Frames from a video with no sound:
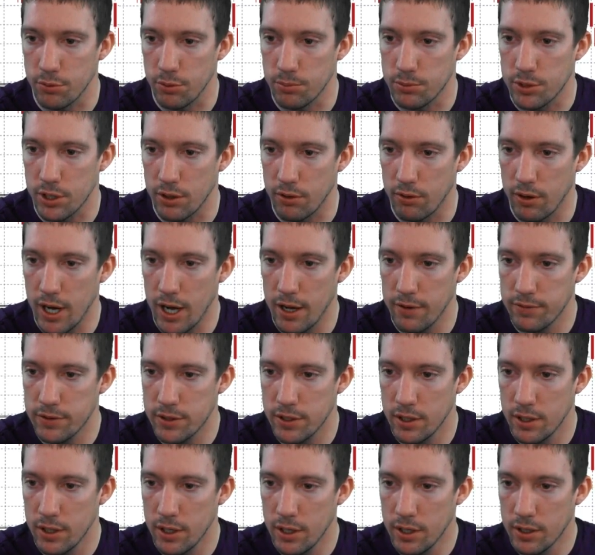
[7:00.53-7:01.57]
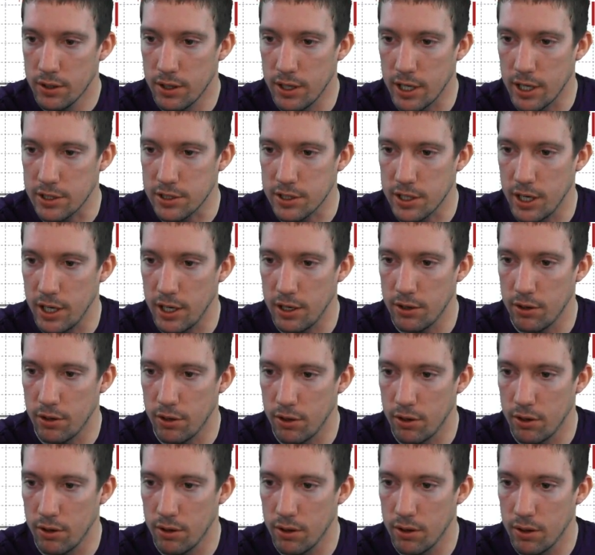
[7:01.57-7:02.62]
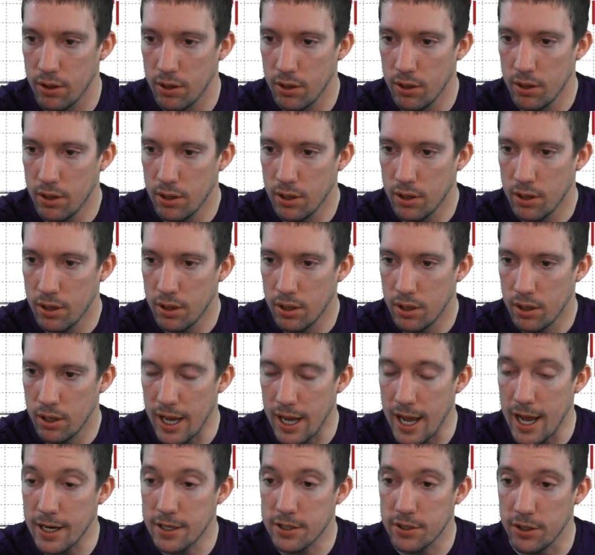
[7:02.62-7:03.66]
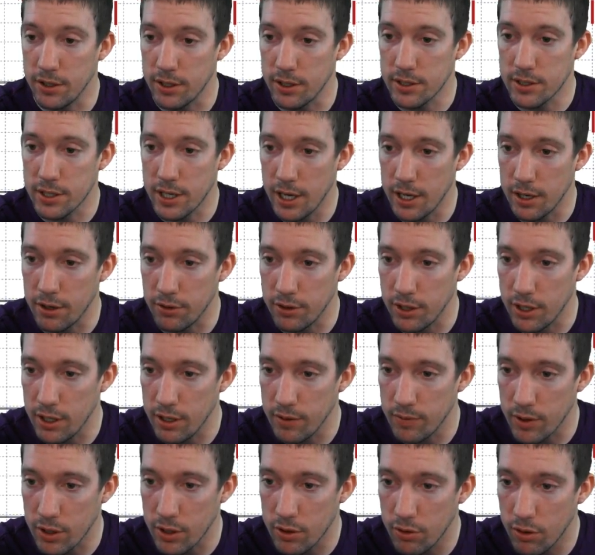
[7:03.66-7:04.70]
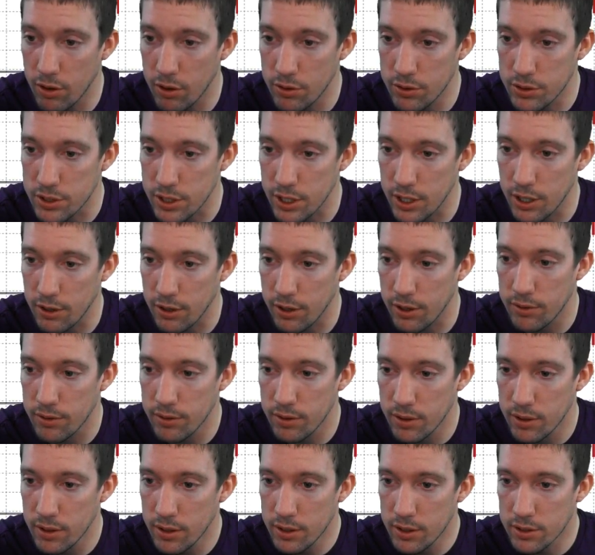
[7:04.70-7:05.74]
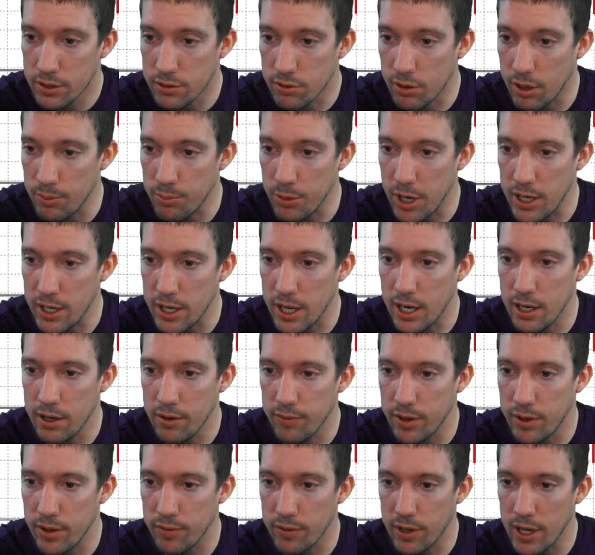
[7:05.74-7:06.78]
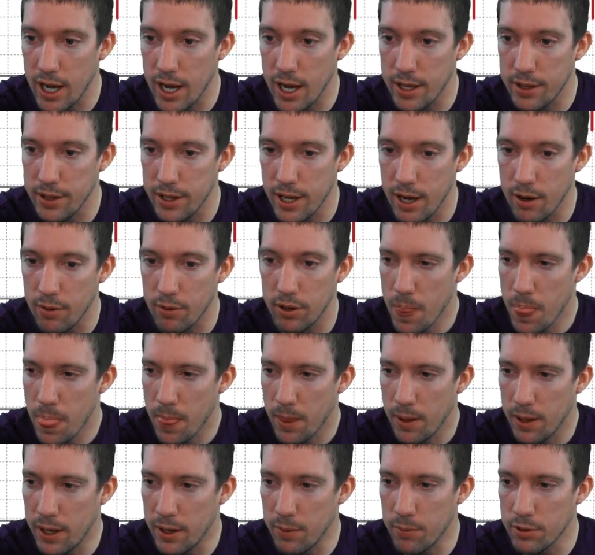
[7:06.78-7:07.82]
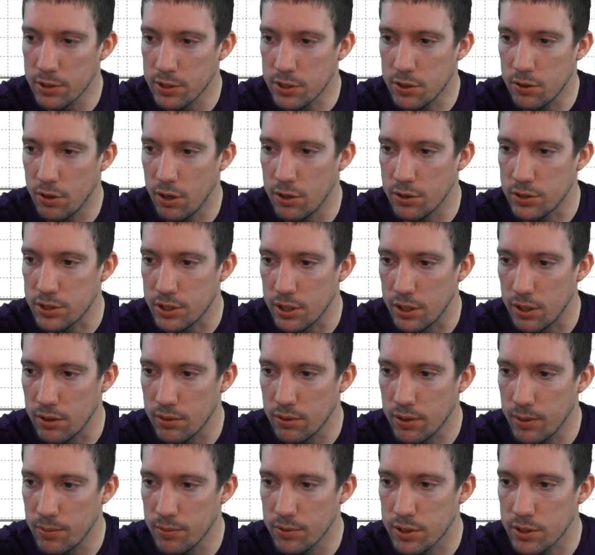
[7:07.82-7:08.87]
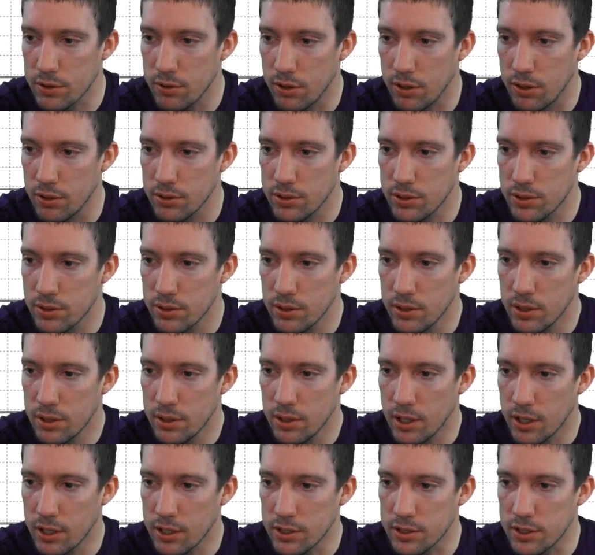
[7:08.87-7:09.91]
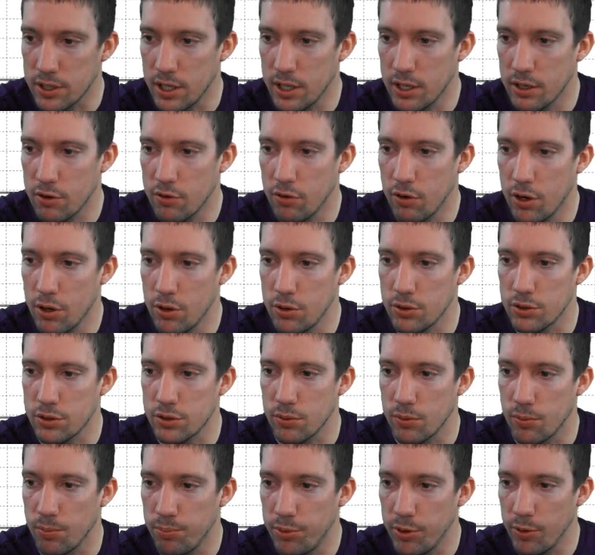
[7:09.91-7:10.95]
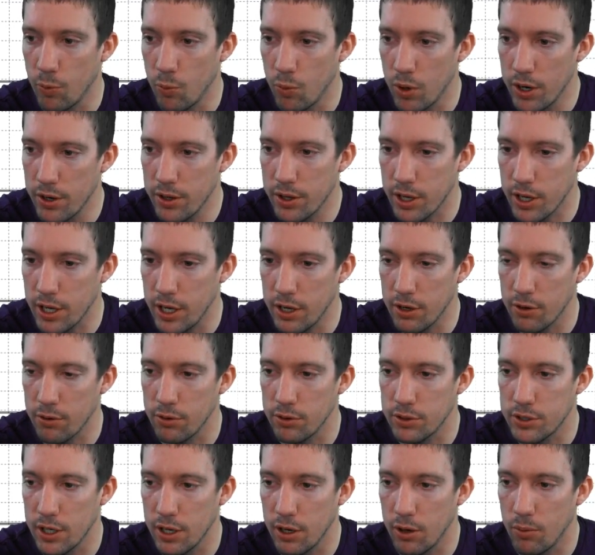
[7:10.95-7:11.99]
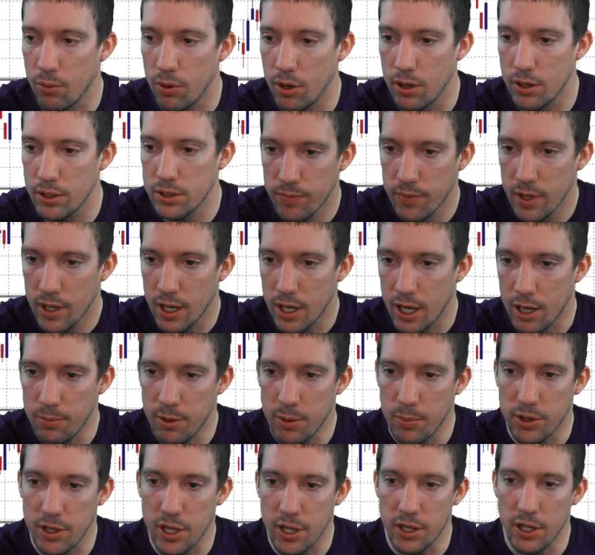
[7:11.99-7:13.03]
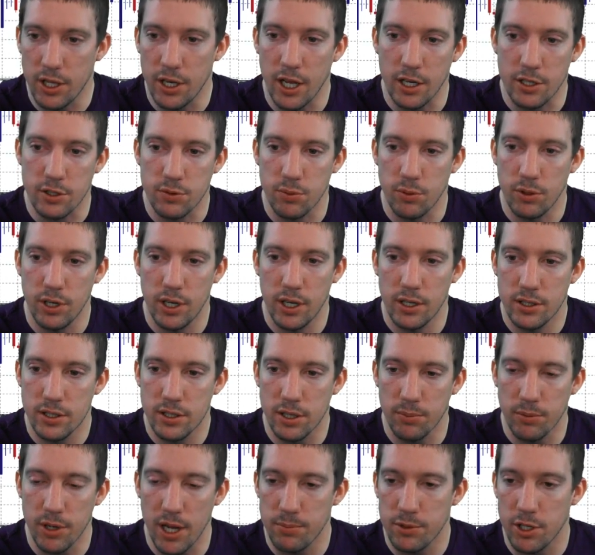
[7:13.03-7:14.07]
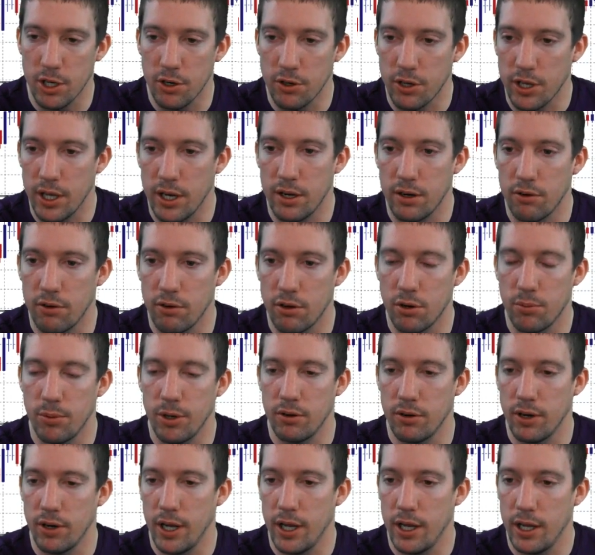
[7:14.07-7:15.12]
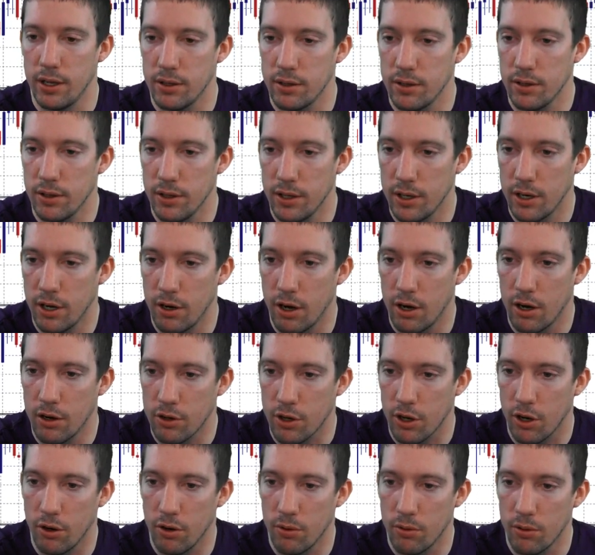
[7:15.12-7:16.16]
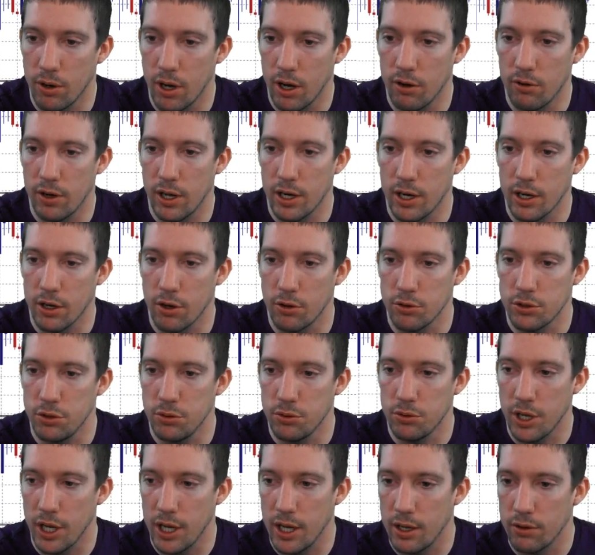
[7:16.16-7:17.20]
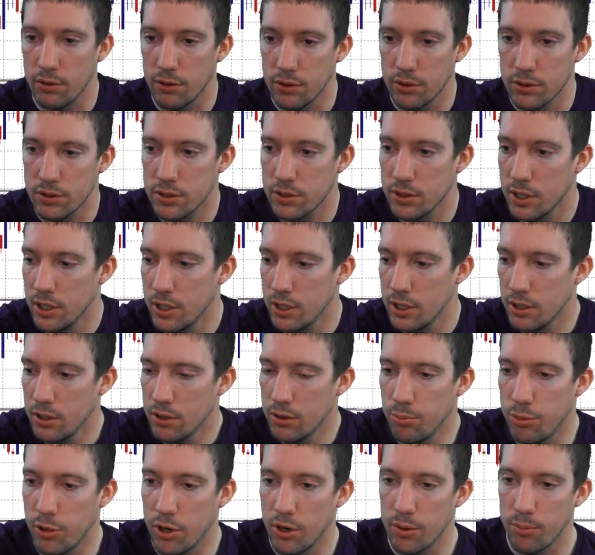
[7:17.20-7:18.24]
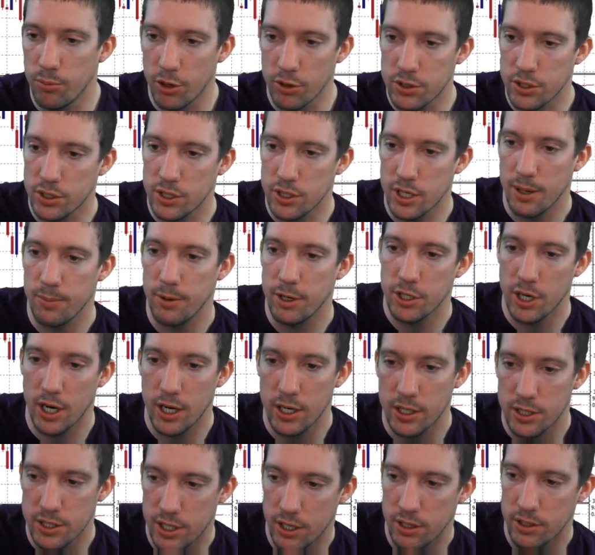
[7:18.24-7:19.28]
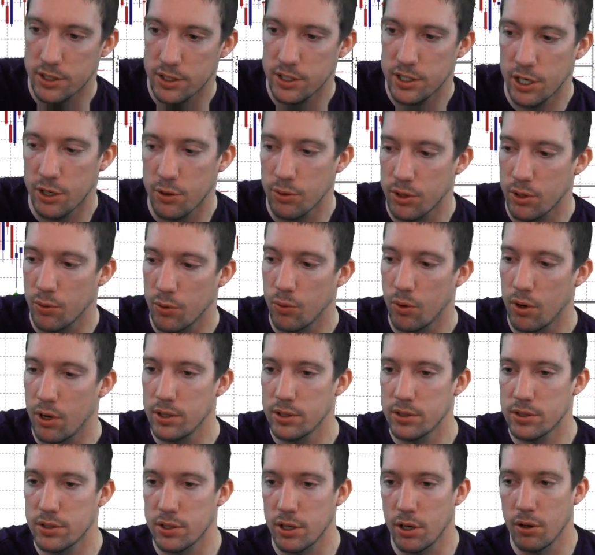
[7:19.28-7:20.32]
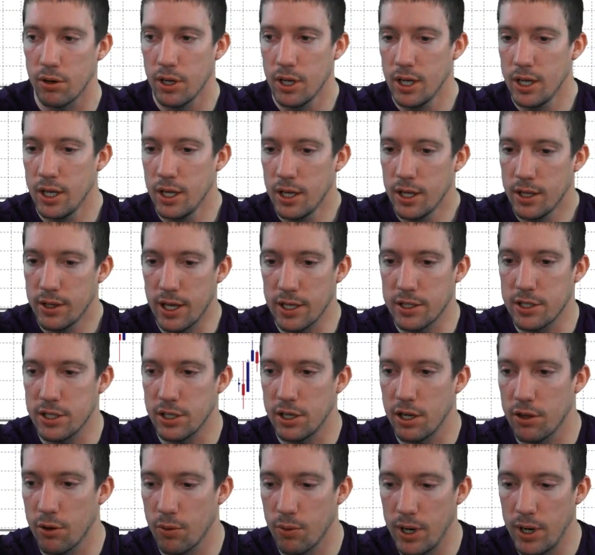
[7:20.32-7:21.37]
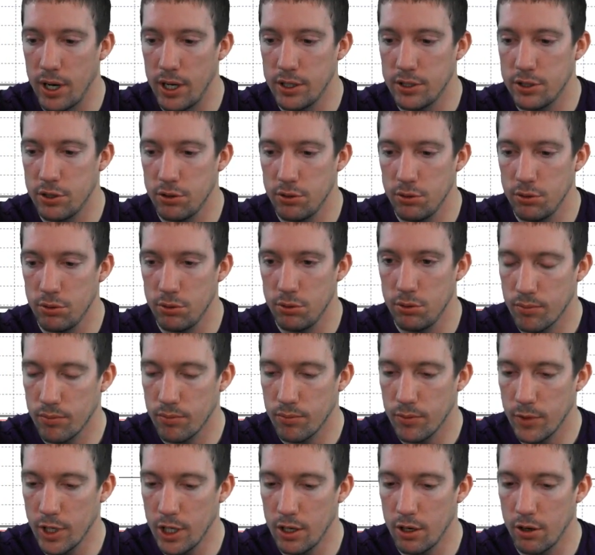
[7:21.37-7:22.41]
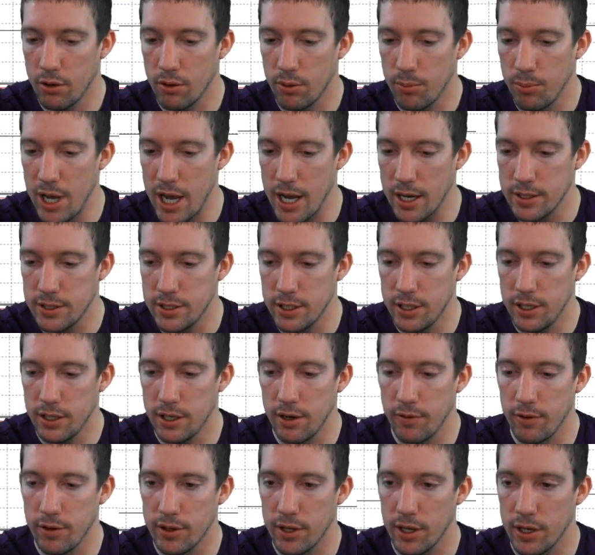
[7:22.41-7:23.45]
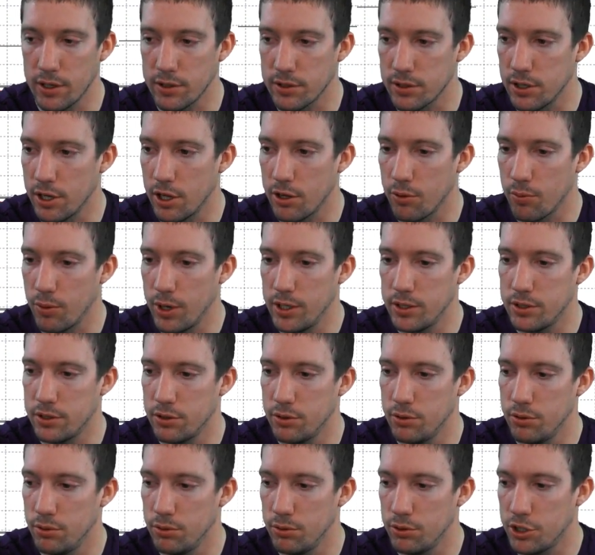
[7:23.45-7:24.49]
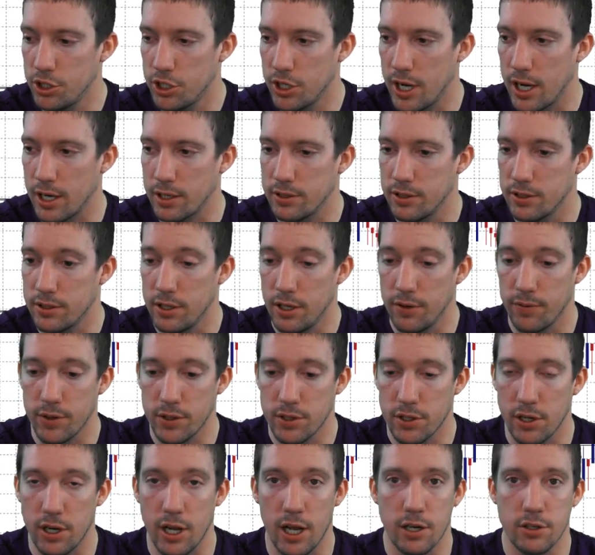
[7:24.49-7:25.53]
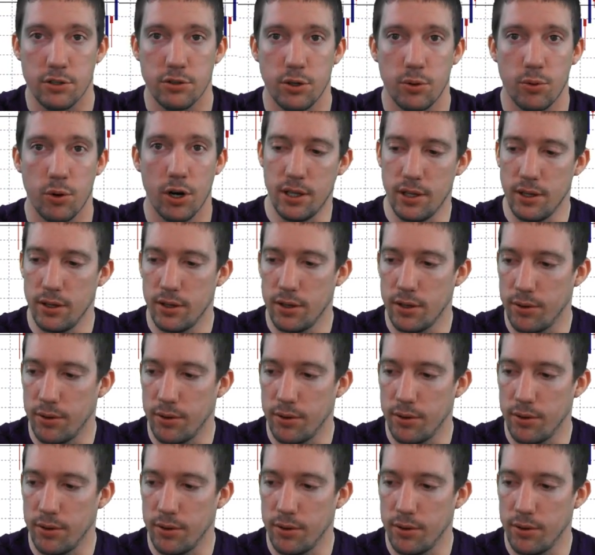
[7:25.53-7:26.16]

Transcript: the left. The next candle, actually this candle didn't even close there, so I might not even have gotten that one. That one's close though. That one's close, because it didn't close where the kangaroo tail was. I mean, but then the next one did. Sometimes I'll get in a little bit late. You know, I'll let it go 2 candles, but most of the time I try to stick with the one. So that's another way to, you know, the MACD and everything is another way to check to see if it's going to actually work.